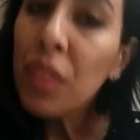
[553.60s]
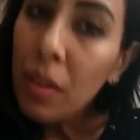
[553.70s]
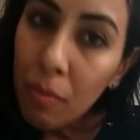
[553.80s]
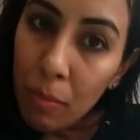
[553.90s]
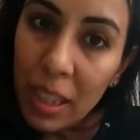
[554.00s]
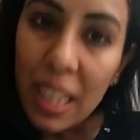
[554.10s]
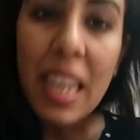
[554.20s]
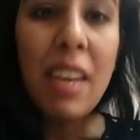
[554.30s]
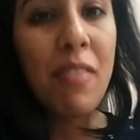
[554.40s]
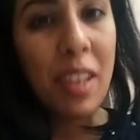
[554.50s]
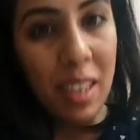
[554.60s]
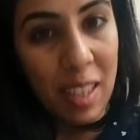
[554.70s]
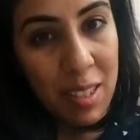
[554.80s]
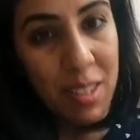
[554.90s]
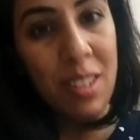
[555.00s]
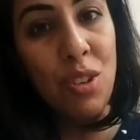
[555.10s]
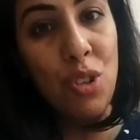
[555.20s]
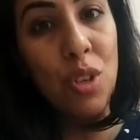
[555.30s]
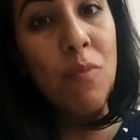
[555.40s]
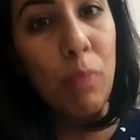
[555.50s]
believe in his
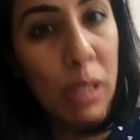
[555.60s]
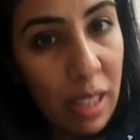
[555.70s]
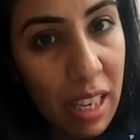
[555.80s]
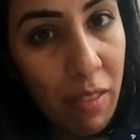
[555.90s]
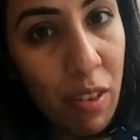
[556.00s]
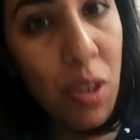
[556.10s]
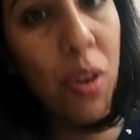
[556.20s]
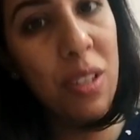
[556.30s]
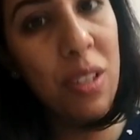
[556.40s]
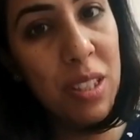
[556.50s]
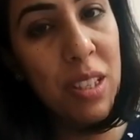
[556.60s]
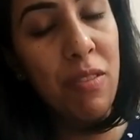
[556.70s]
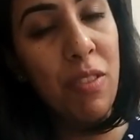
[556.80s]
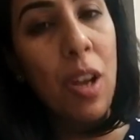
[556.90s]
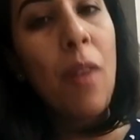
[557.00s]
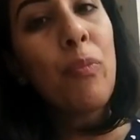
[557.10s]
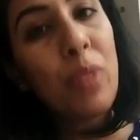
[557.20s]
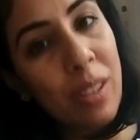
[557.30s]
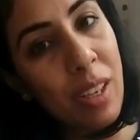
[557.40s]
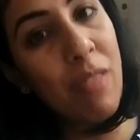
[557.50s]
decision, believe in yourself,
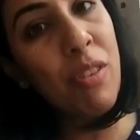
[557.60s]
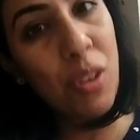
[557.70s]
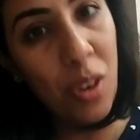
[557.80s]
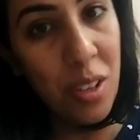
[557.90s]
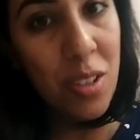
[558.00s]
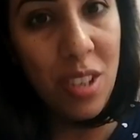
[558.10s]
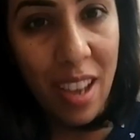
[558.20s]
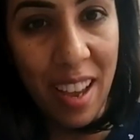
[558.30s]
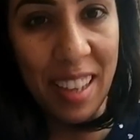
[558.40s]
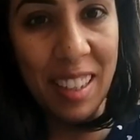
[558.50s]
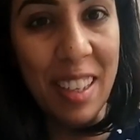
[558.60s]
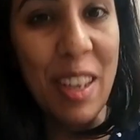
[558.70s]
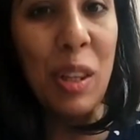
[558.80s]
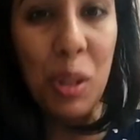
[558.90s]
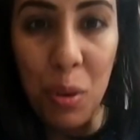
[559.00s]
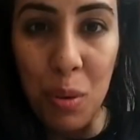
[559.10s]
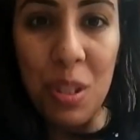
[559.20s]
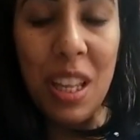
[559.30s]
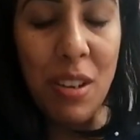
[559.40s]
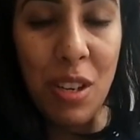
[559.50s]
believe in your child. He knows
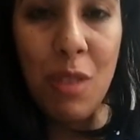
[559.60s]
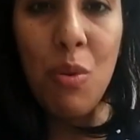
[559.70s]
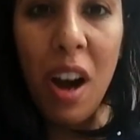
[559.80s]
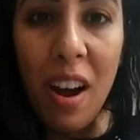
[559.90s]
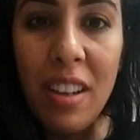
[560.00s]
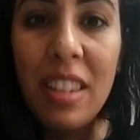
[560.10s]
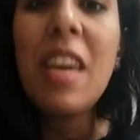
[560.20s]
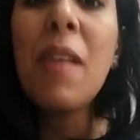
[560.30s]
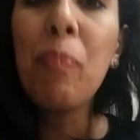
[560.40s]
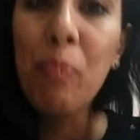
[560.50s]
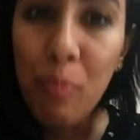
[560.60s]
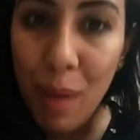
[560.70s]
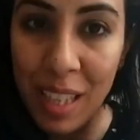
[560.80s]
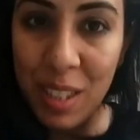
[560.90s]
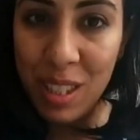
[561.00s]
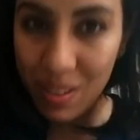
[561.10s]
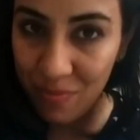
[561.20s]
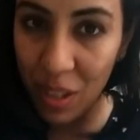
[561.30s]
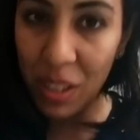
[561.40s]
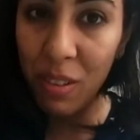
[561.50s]
that you are the best
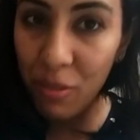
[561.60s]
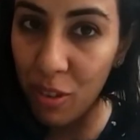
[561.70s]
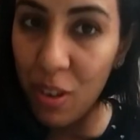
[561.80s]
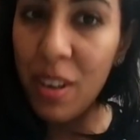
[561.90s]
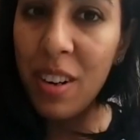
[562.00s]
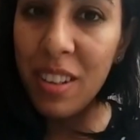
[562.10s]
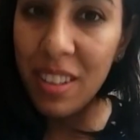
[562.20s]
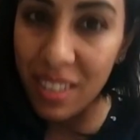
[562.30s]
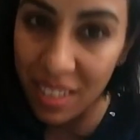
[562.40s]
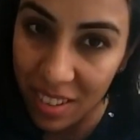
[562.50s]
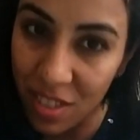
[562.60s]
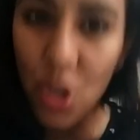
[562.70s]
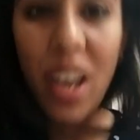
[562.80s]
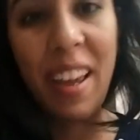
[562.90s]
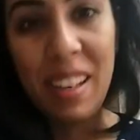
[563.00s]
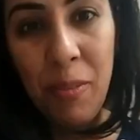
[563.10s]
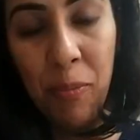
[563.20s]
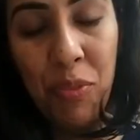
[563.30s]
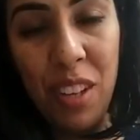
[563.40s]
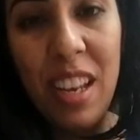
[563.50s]
mother for child.
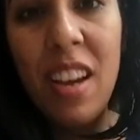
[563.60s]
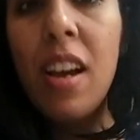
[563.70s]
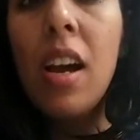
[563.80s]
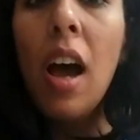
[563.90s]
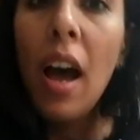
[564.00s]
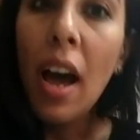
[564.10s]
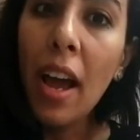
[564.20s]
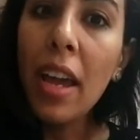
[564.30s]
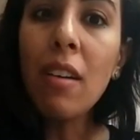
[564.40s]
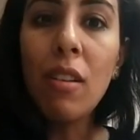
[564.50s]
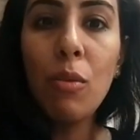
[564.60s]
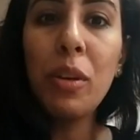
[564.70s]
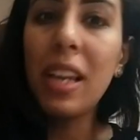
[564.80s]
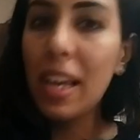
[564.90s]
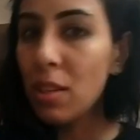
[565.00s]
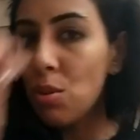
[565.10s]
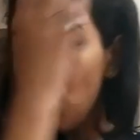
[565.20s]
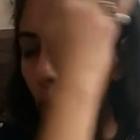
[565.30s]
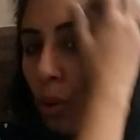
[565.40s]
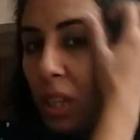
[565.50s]
I would like to
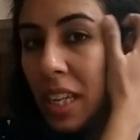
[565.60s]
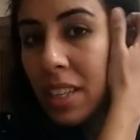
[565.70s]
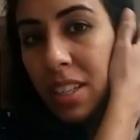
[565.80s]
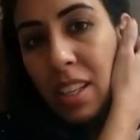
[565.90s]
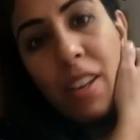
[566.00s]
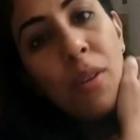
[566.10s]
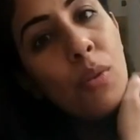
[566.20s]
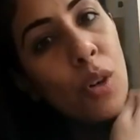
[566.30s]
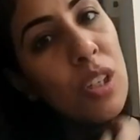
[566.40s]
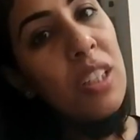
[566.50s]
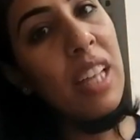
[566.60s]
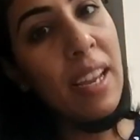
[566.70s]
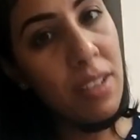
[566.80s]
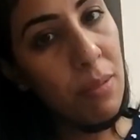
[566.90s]
only tell you all that